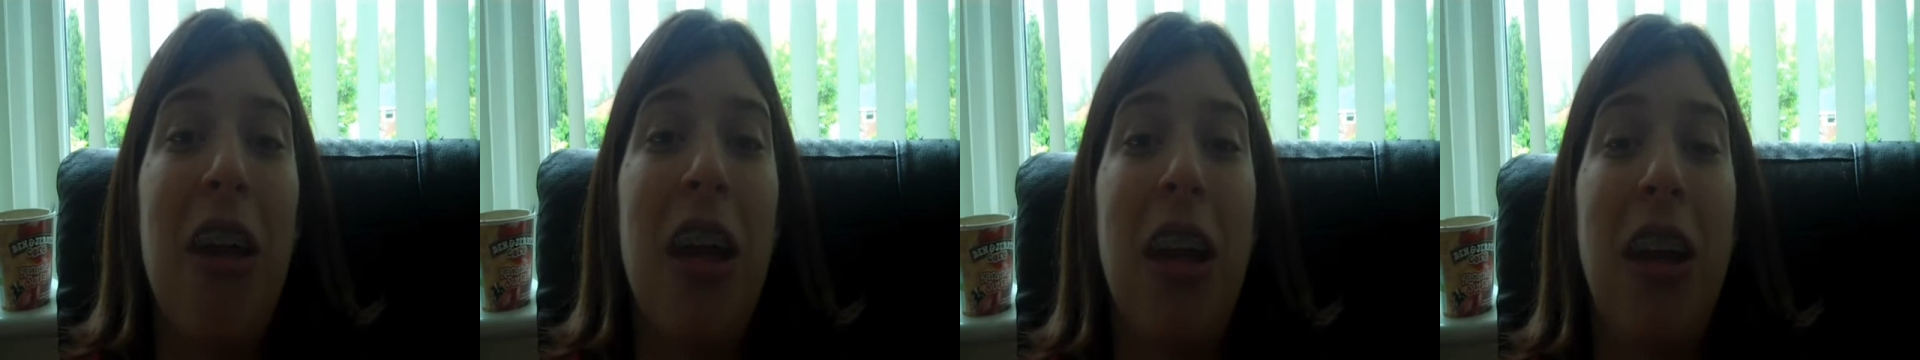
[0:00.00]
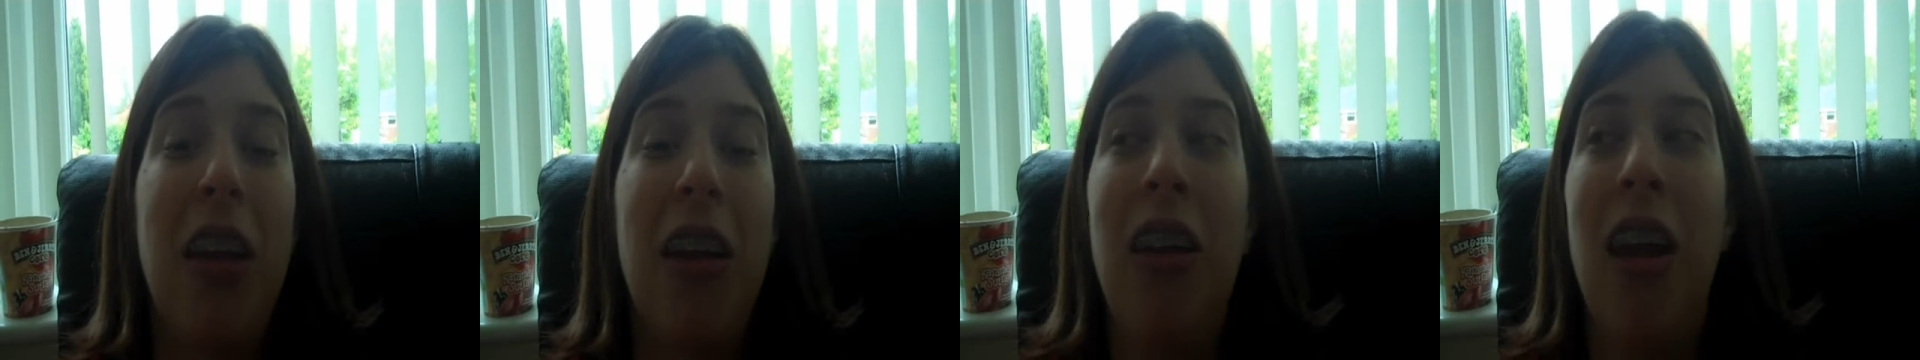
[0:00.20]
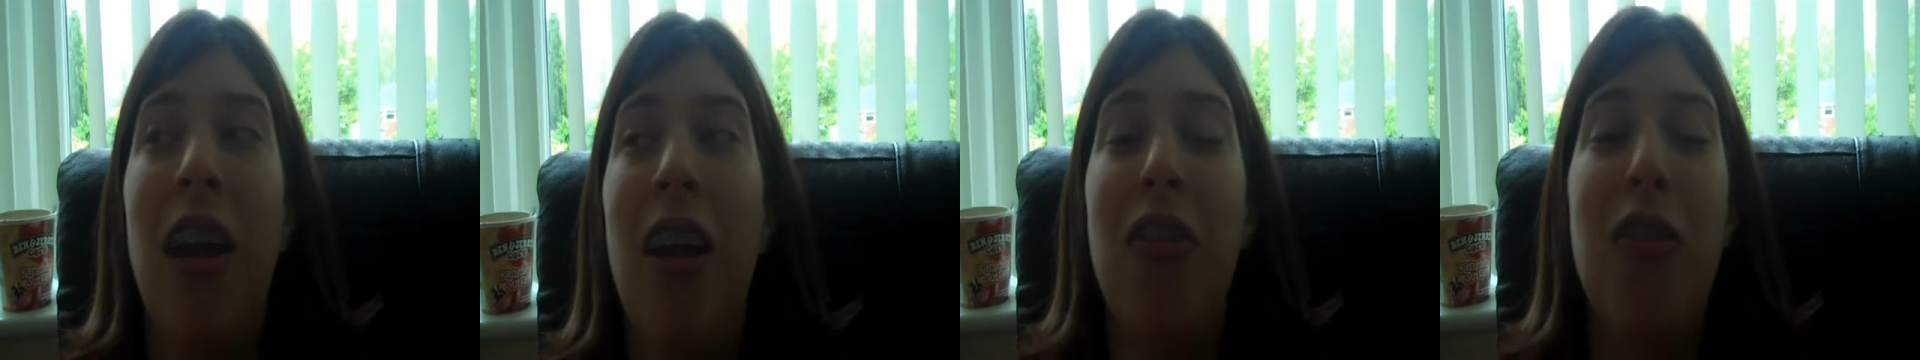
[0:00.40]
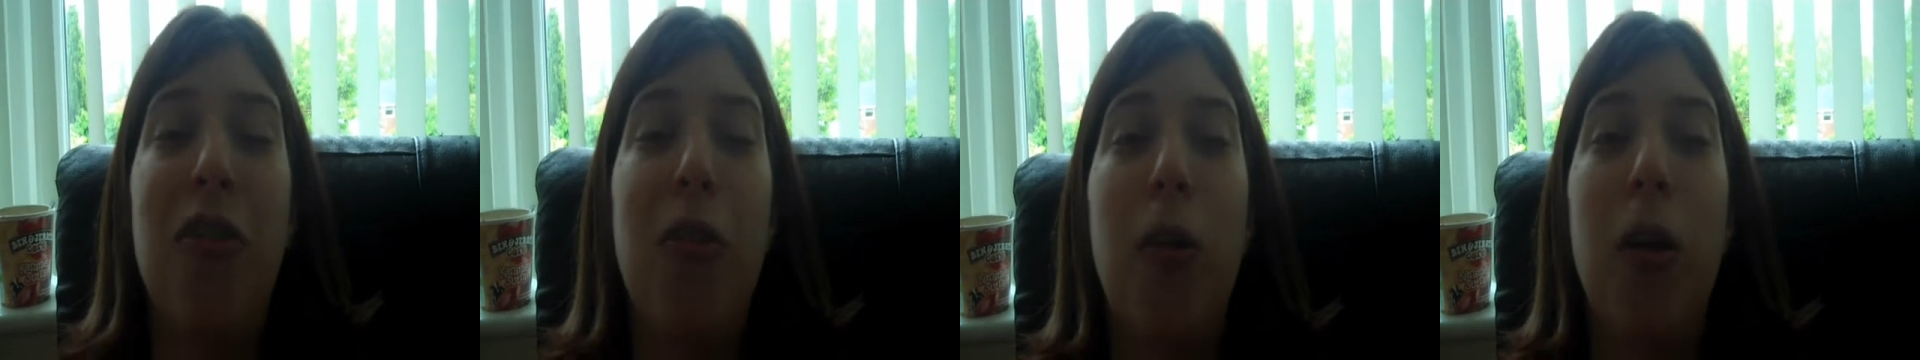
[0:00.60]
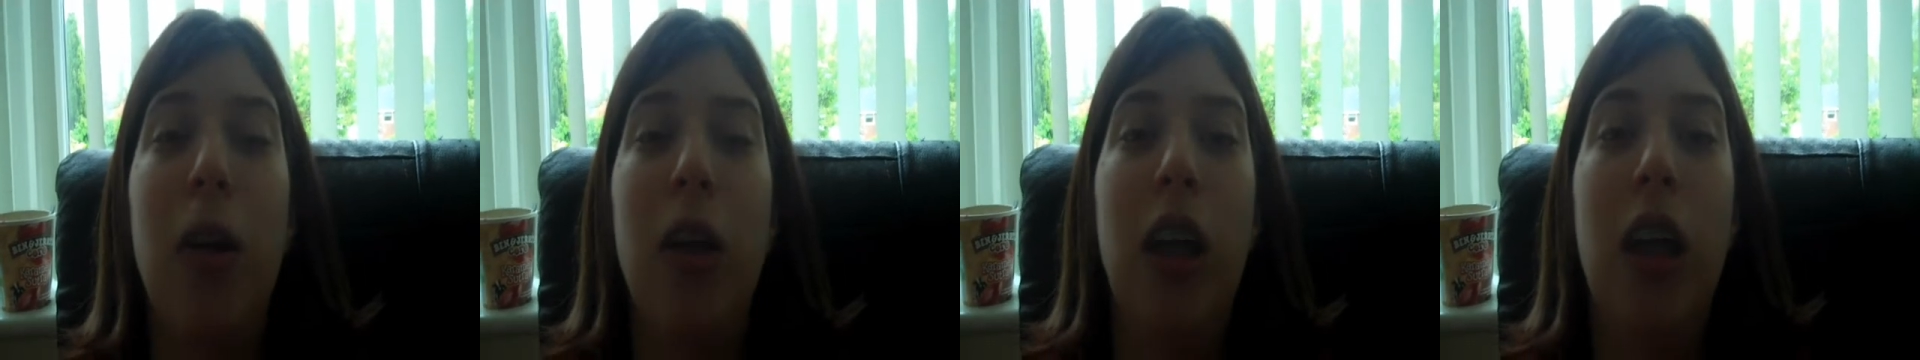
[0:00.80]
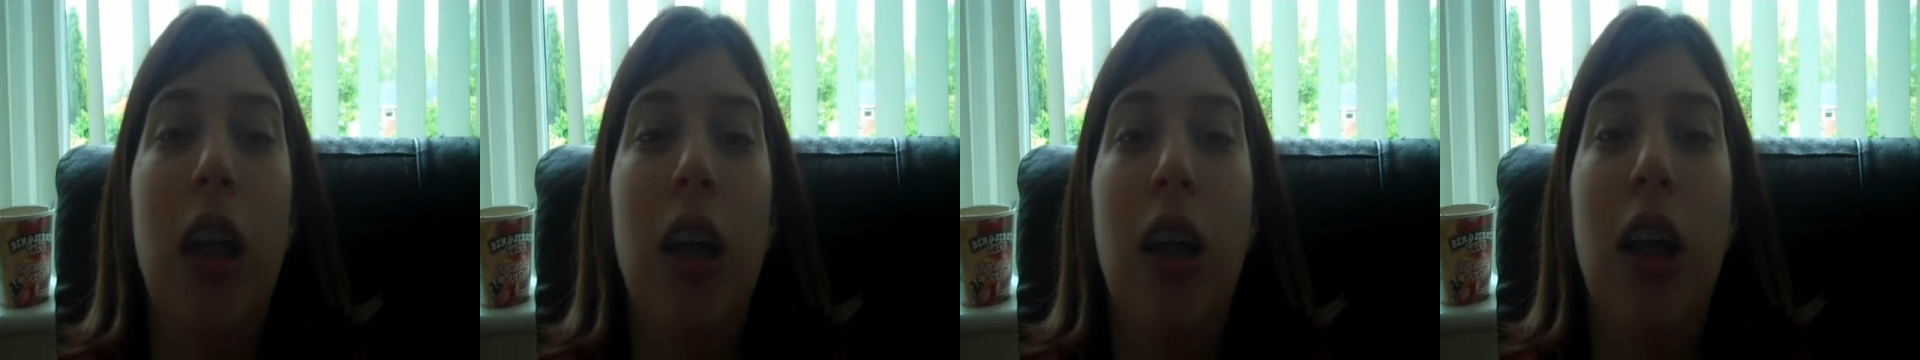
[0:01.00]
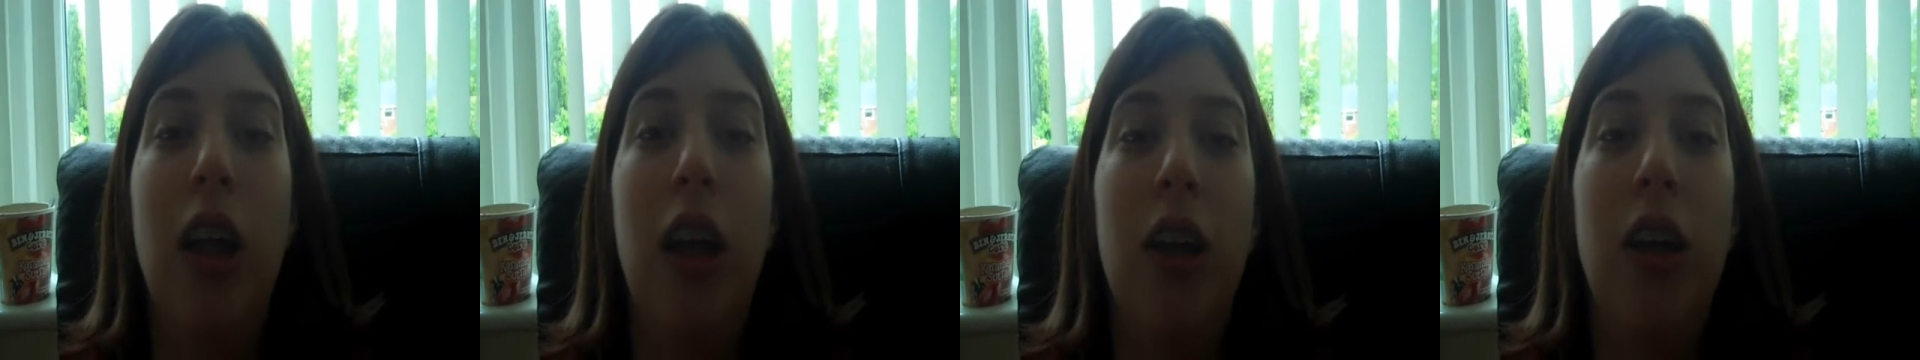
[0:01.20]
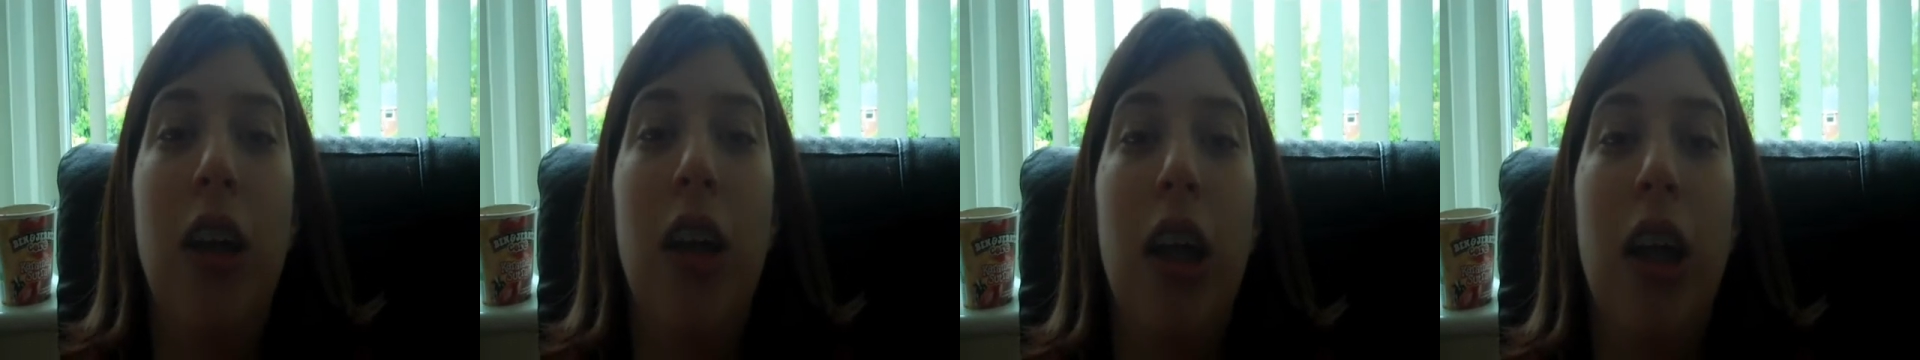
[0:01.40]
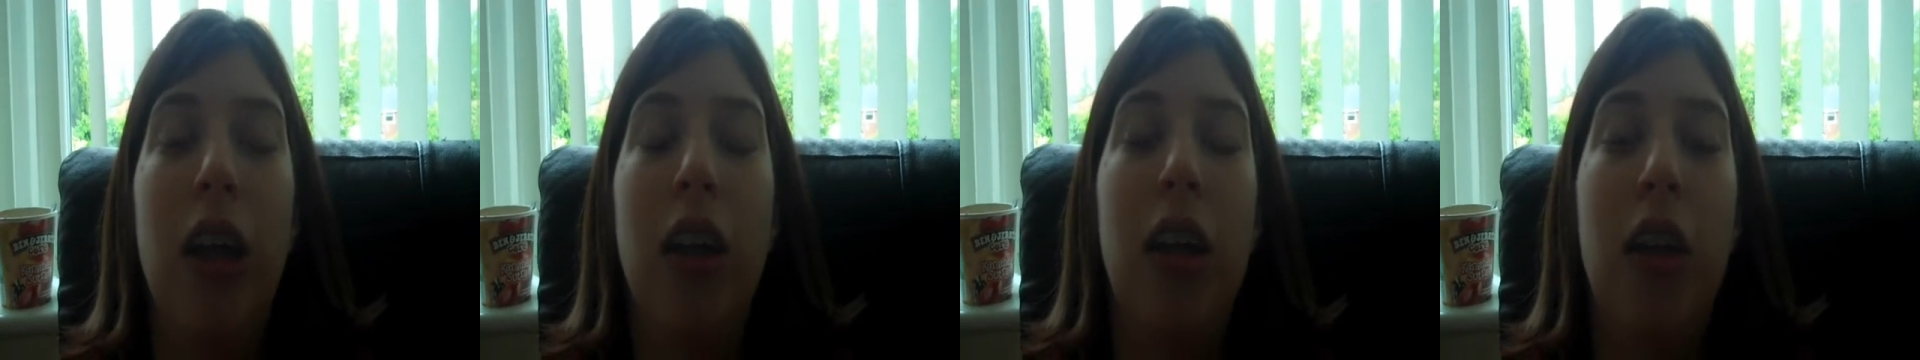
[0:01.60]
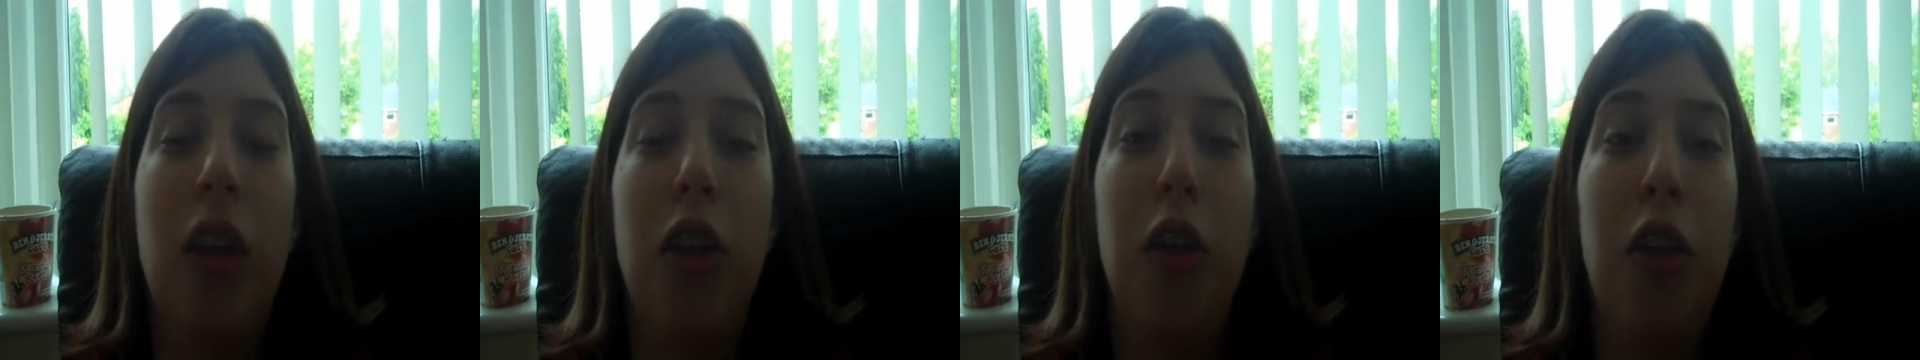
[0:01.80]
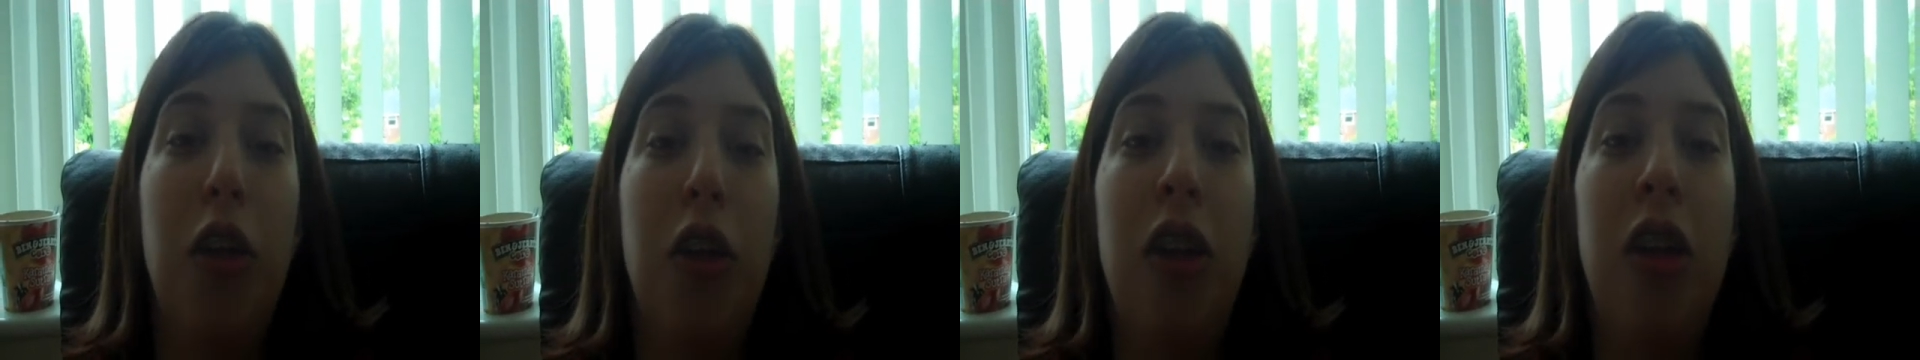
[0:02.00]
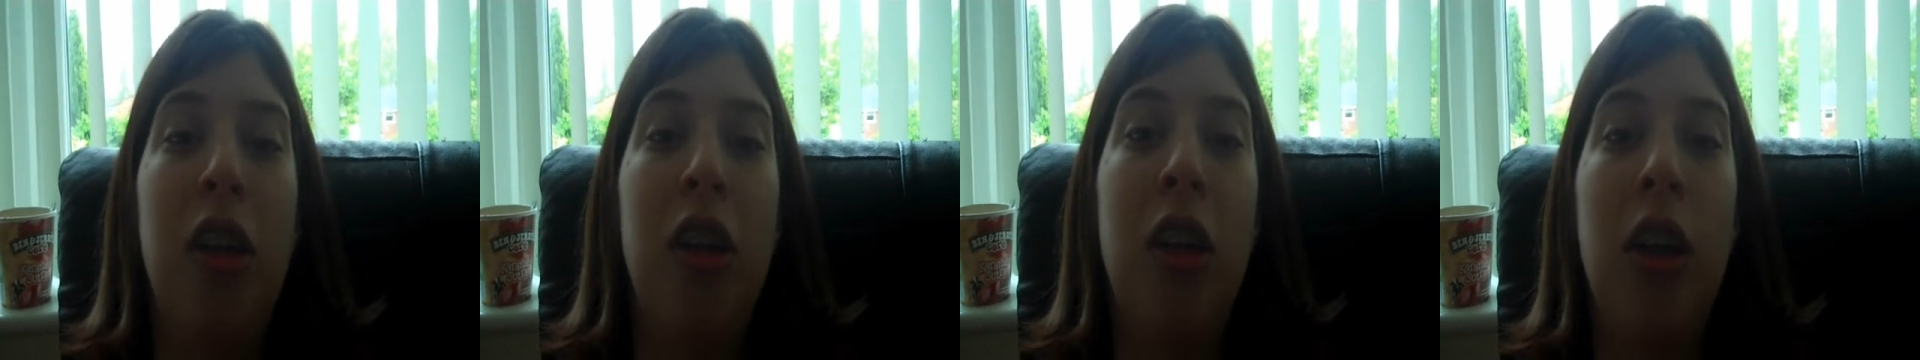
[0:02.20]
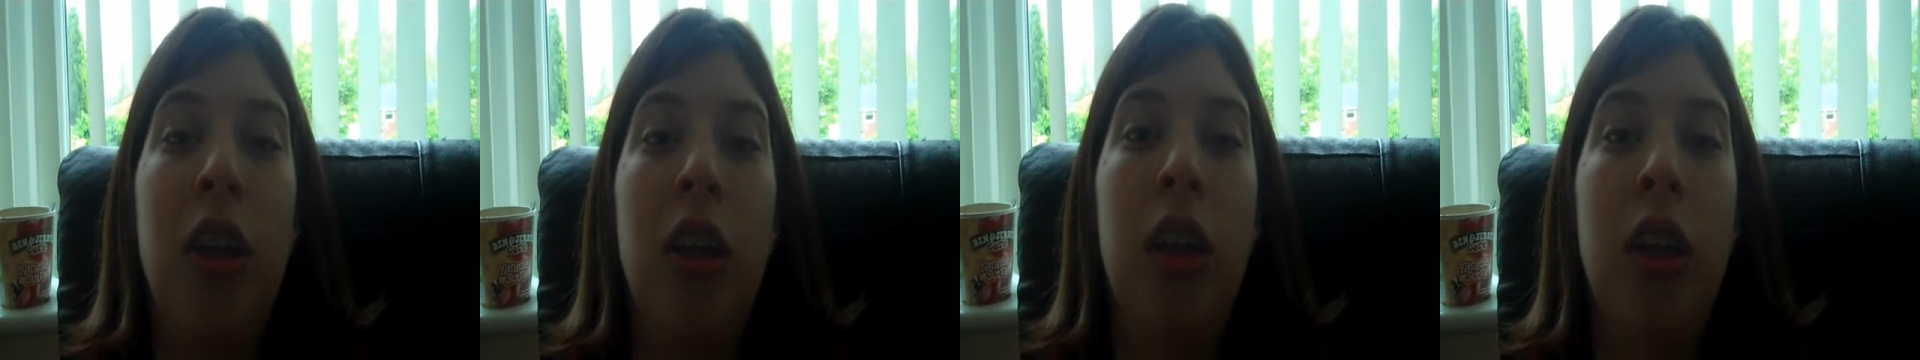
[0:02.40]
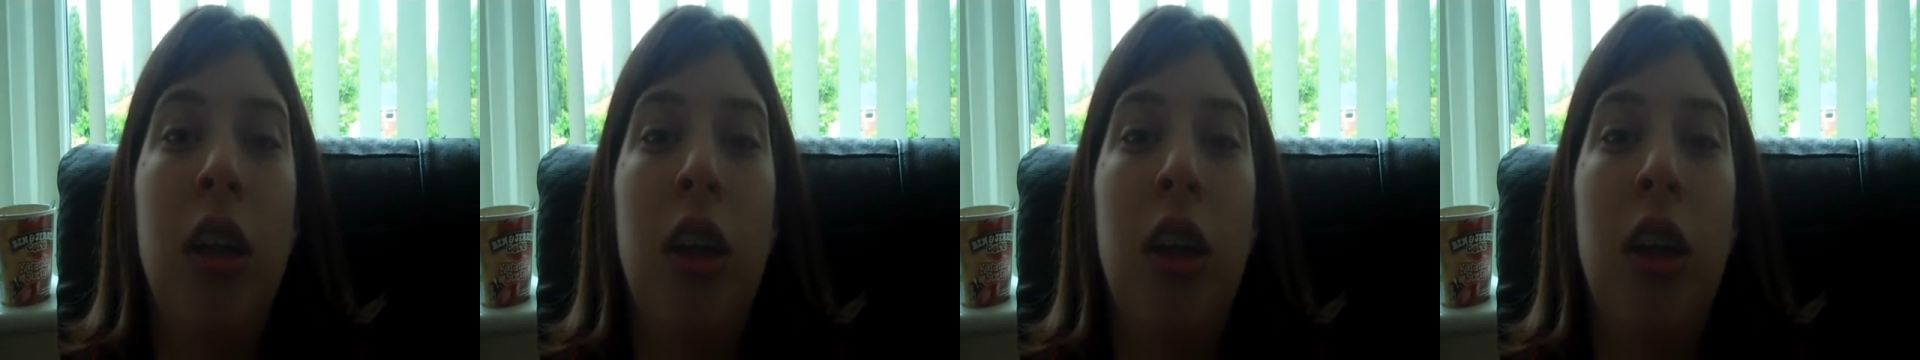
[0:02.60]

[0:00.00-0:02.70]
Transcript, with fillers: it's everyone I know, they're, they're just,